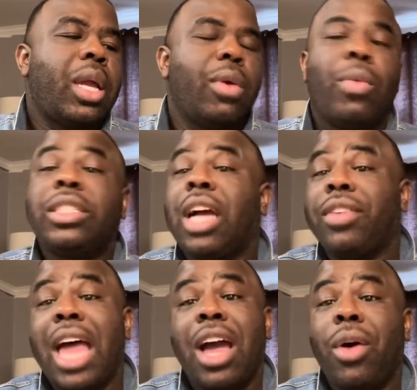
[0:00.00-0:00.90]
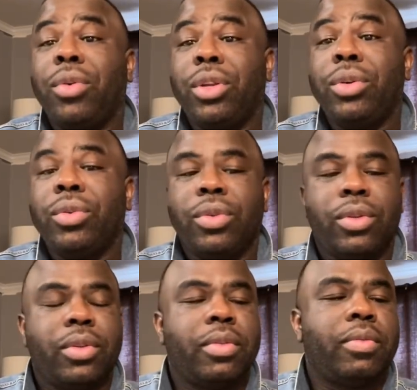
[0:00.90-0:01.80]
What y'all not going to do
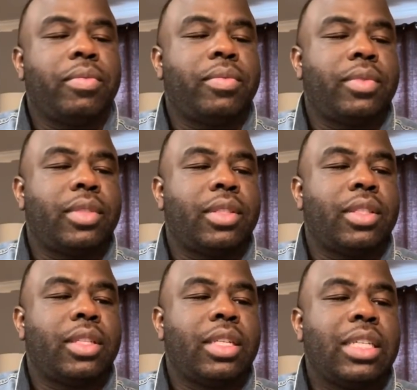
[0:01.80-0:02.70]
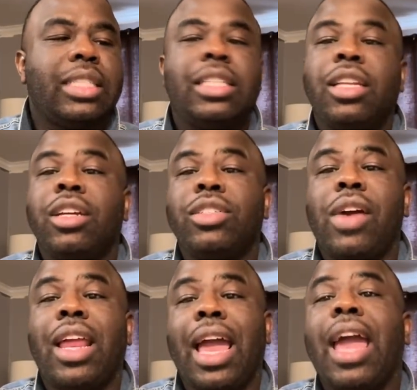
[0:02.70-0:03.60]
is sit here and
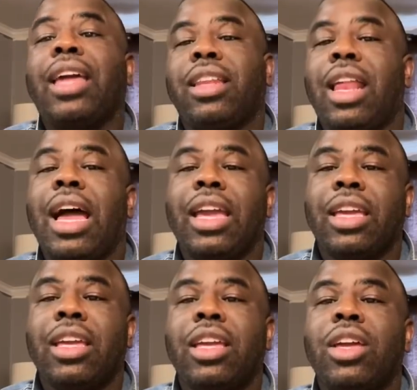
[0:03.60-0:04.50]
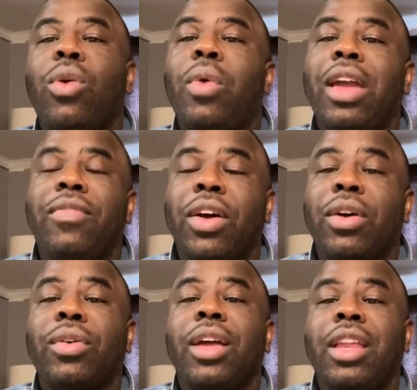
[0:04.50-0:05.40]
try to act like
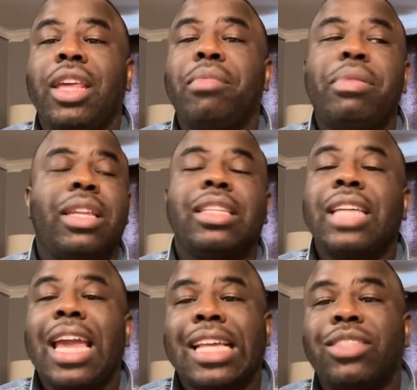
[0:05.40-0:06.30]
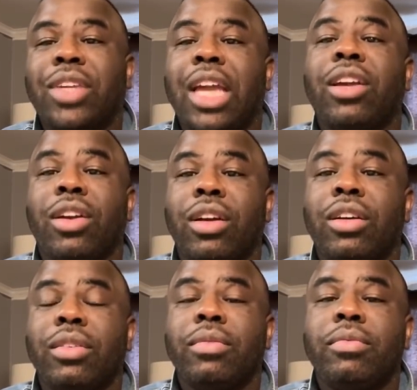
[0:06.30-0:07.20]
Quavo didn't put his hands on that
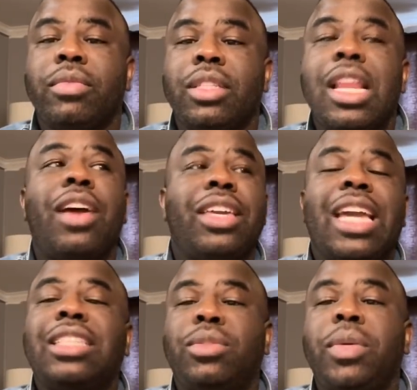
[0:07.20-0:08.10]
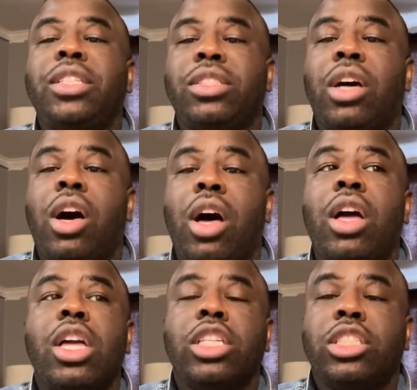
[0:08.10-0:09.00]
girl. Now, yes, we
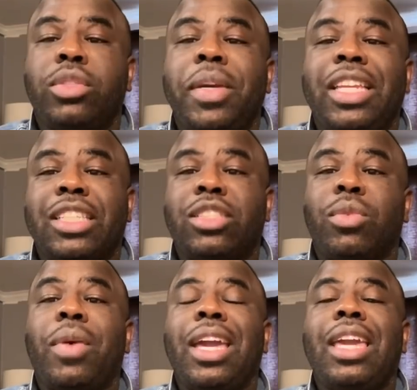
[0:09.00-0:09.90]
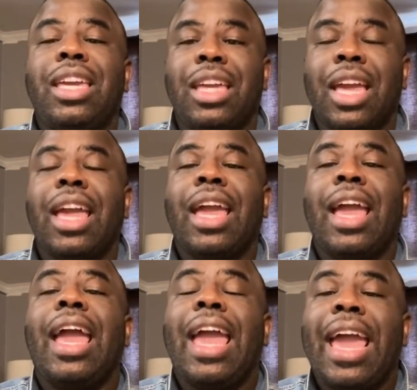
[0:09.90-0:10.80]
saw Saweetie swing
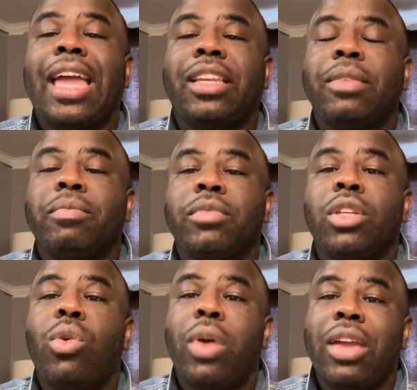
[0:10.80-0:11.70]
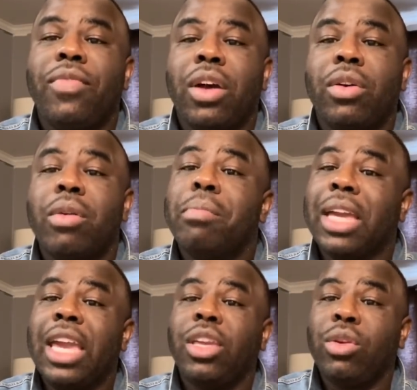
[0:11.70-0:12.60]
at Quavo, but
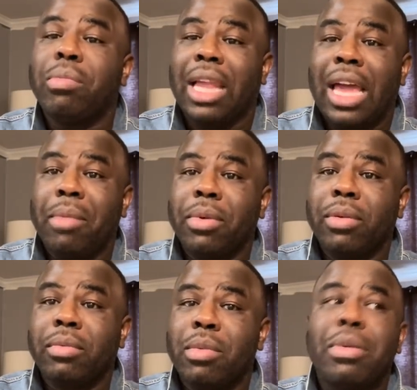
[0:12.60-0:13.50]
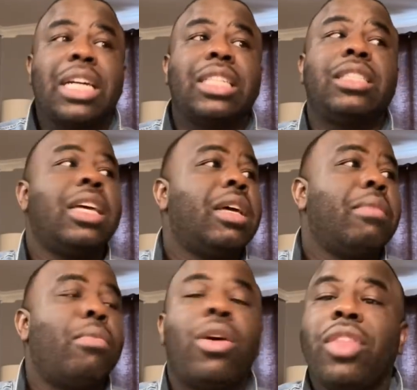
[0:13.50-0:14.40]
can you blame her? Because
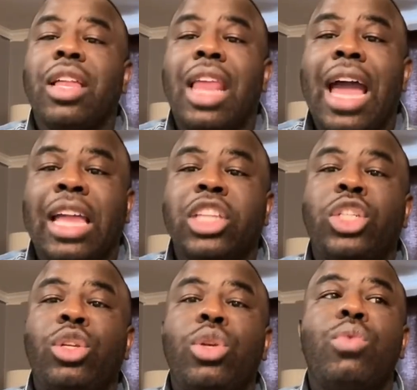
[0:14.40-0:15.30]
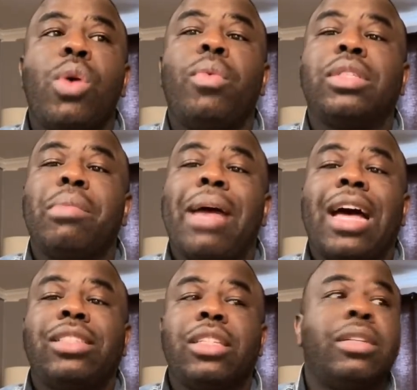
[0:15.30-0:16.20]
more than likely, she knew what was
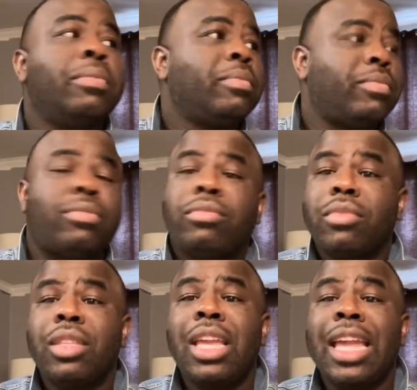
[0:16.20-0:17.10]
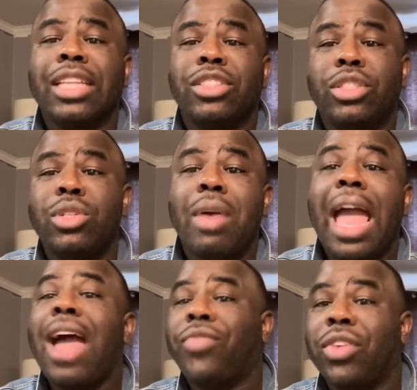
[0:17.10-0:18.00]
about to ensue
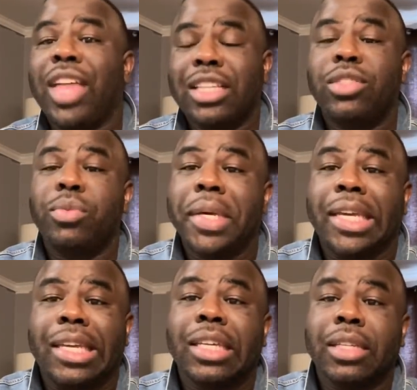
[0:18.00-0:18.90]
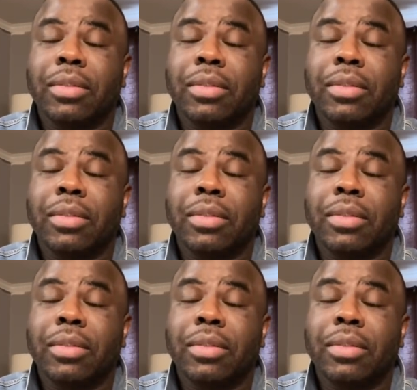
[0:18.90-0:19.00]
after that swing.